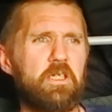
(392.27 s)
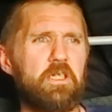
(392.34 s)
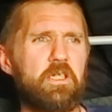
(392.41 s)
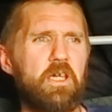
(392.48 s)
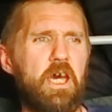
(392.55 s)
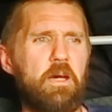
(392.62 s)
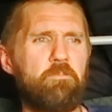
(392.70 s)

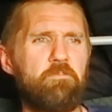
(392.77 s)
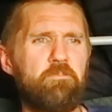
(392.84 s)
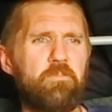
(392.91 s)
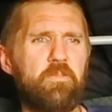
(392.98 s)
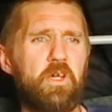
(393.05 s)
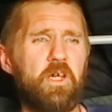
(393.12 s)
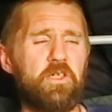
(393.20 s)
And
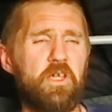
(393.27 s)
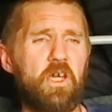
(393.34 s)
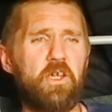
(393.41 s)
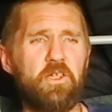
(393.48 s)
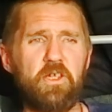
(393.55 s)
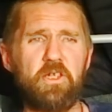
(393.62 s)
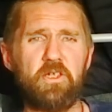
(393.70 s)

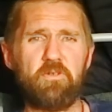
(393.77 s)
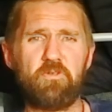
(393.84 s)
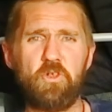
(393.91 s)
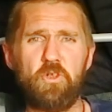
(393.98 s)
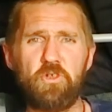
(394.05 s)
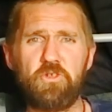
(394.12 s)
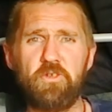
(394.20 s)
of
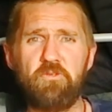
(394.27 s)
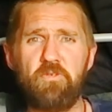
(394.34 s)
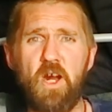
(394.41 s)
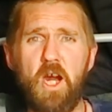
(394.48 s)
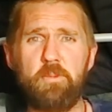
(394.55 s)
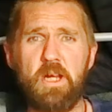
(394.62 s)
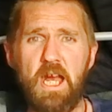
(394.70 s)
course the
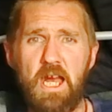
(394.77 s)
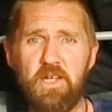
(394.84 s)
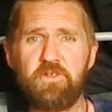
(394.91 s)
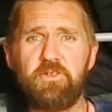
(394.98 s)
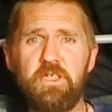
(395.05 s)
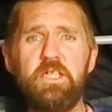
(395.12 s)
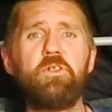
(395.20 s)
farmer has
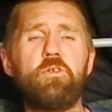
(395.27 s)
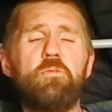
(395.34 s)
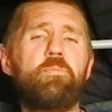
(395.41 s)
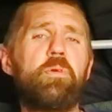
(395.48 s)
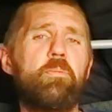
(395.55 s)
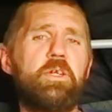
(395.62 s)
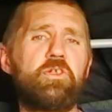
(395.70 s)
legal
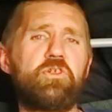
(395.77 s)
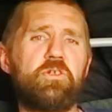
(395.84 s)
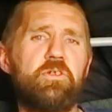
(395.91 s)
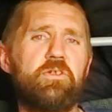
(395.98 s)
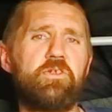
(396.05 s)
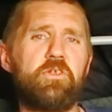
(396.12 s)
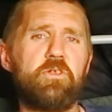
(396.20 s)
permission
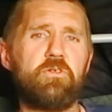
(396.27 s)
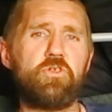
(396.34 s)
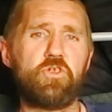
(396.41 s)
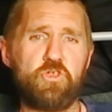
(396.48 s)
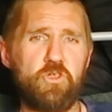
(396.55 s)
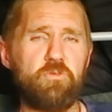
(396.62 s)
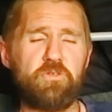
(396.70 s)
to
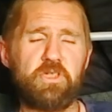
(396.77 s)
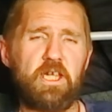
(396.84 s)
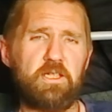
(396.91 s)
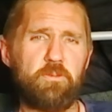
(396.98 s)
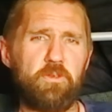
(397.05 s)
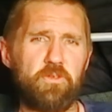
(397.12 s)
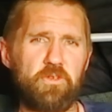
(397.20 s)
shoot
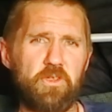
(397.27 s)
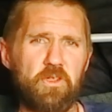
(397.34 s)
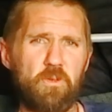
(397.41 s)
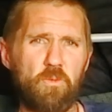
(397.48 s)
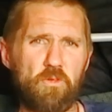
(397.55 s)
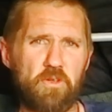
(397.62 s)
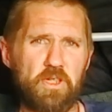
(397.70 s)
animals that are
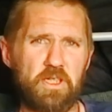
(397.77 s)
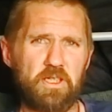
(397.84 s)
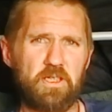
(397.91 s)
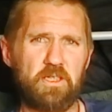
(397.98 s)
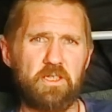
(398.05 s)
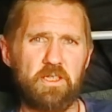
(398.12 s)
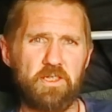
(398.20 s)
worrying
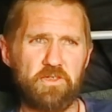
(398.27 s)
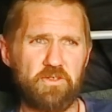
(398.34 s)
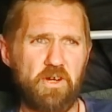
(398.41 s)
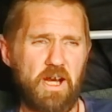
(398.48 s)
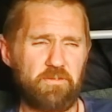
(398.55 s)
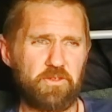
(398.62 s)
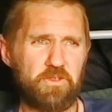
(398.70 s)
his
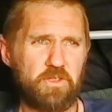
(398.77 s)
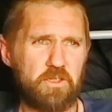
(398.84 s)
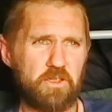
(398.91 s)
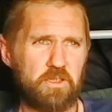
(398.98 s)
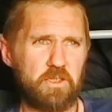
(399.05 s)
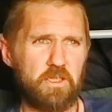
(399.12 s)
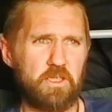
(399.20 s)
livestock.
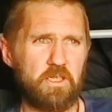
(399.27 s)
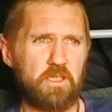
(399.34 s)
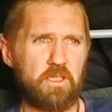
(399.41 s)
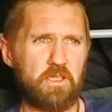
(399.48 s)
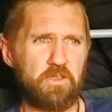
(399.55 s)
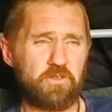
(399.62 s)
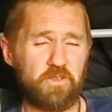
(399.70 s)

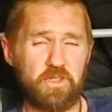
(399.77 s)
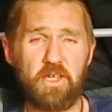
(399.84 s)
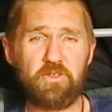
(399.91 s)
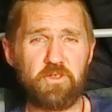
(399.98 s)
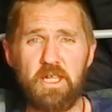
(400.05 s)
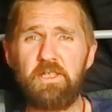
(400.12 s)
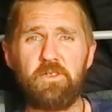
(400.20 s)
So there's
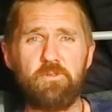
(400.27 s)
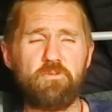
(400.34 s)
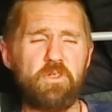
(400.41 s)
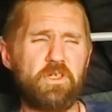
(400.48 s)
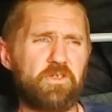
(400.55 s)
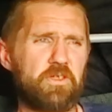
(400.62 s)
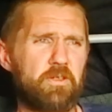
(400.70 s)
an added
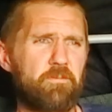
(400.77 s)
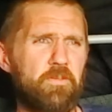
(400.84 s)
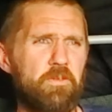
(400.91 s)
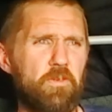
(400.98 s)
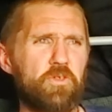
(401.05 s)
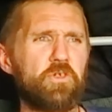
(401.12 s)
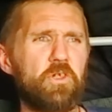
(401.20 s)
risk. You've
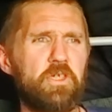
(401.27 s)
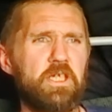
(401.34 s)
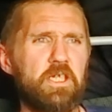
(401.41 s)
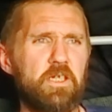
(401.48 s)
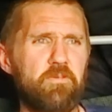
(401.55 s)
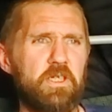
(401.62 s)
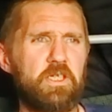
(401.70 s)
also got the
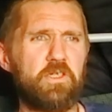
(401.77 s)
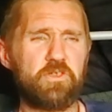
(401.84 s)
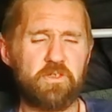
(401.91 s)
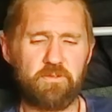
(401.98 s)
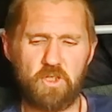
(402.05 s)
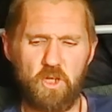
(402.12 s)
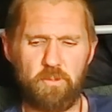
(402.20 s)
inconvenience of
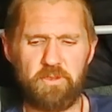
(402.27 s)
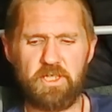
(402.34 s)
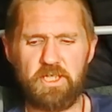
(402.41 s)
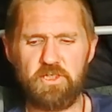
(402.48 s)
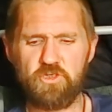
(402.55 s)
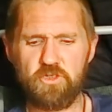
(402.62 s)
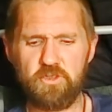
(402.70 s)

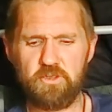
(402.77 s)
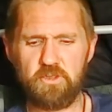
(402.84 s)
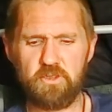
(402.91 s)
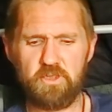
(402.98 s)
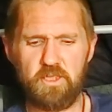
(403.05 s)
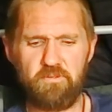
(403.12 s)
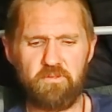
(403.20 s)
accommodation.
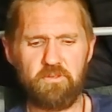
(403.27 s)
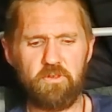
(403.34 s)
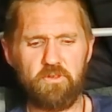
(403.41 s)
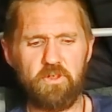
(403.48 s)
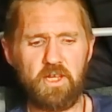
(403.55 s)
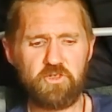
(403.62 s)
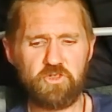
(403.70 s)

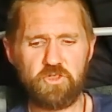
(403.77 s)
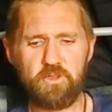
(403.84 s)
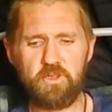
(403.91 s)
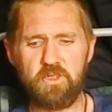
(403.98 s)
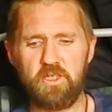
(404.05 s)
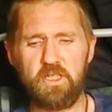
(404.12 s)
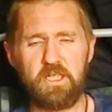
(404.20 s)
Unless you're
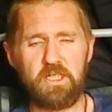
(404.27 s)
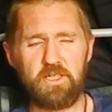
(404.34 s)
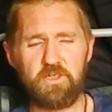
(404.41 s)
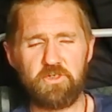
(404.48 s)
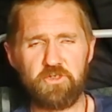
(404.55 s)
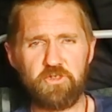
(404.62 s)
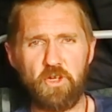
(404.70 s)

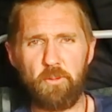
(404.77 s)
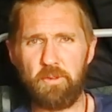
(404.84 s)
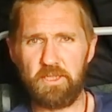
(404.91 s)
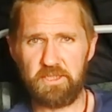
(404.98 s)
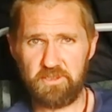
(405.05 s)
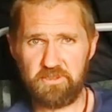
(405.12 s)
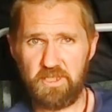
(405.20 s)
stopping in
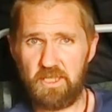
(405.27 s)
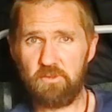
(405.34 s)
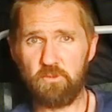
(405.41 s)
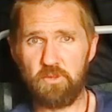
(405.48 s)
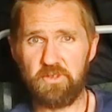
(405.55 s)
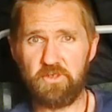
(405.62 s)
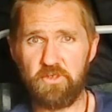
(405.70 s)
a tent
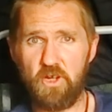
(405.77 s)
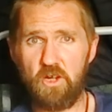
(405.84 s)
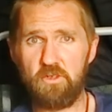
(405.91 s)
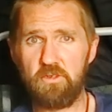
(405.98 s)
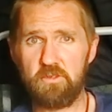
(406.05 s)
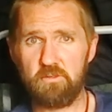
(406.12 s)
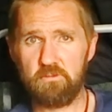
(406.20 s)
with the dog,
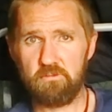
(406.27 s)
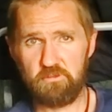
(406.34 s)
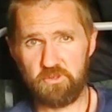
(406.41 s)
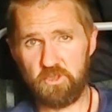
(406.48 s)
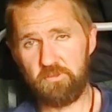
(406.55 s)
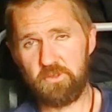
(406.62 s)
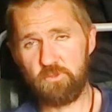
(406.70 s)
which
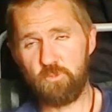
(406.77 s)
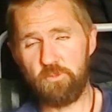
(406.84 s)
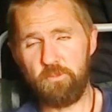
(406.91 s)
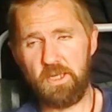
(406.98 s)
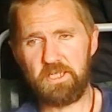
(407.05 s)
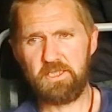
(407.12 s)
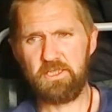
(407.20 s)
obviously would
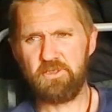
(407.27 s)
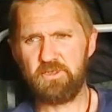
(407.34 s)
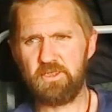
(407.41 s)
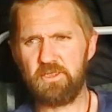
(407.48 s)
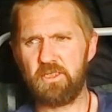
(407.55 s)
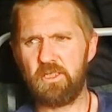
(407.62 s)
make it easier,